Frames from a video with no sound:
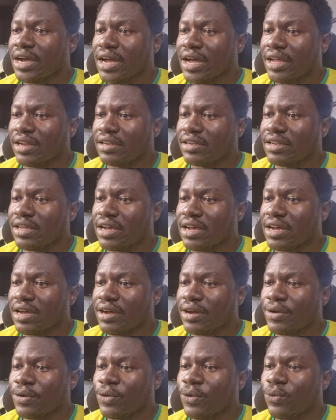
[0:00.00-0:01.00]
and
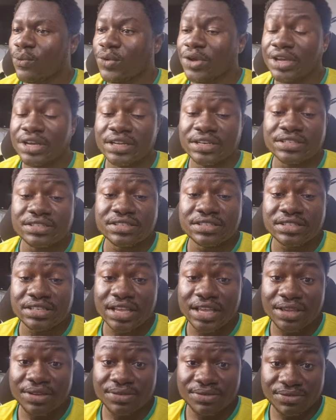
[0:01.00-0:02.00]
we can
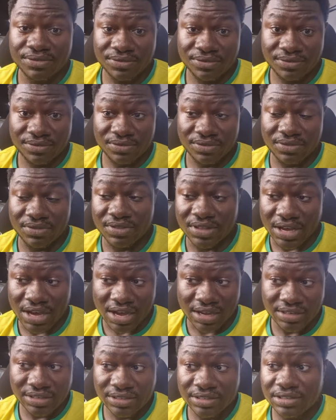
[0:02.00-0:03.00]
save the
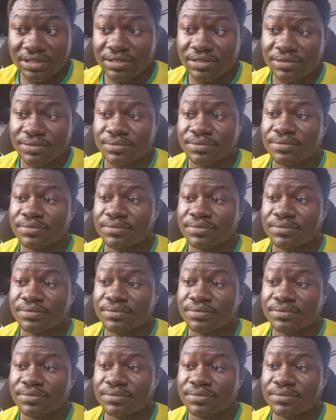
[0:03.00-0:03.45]
article.